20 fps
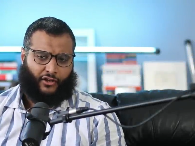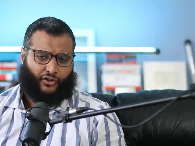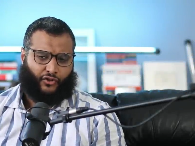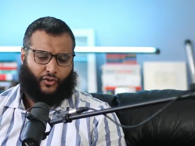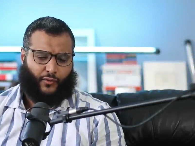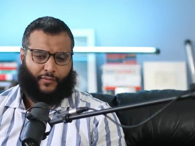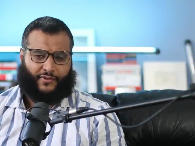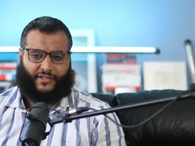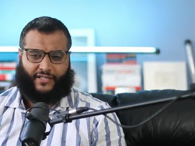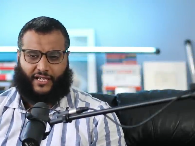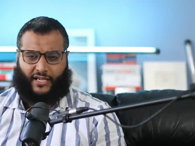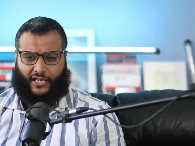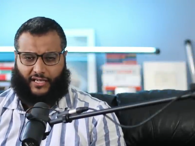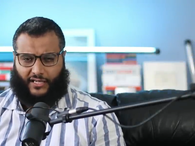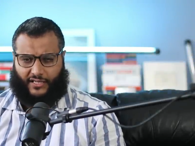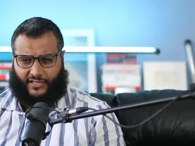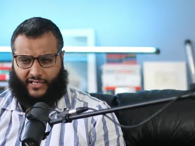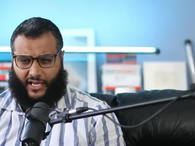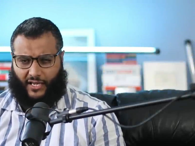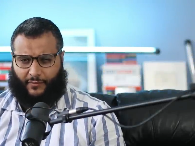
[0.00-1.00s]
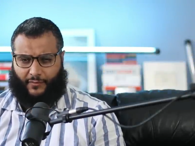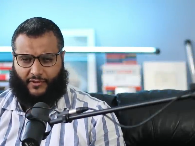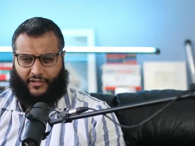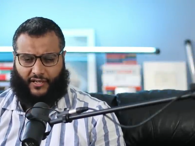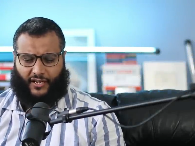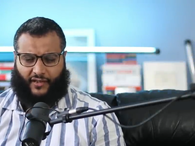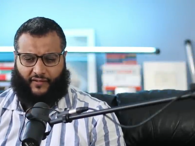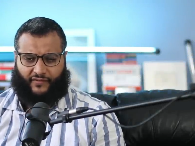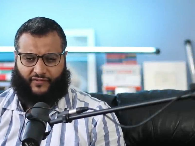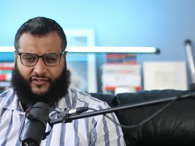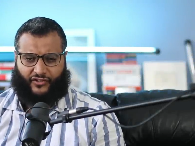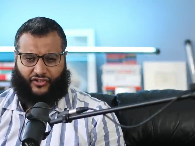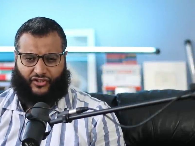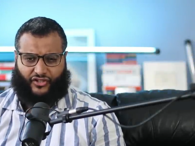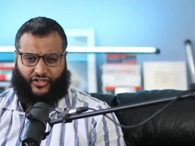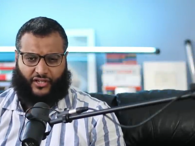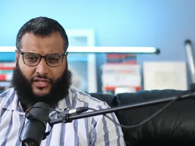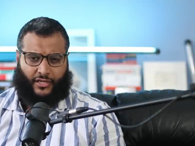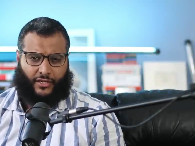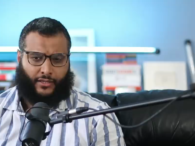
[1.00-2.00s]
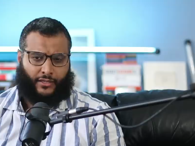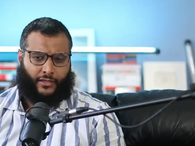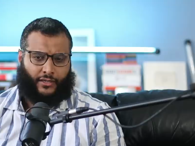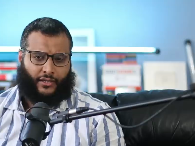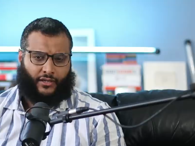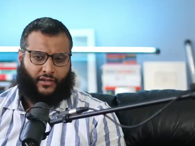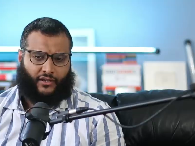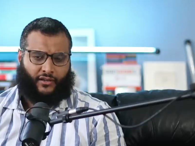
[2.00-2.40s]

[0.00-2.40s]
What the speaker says: to a particular segment that I've seen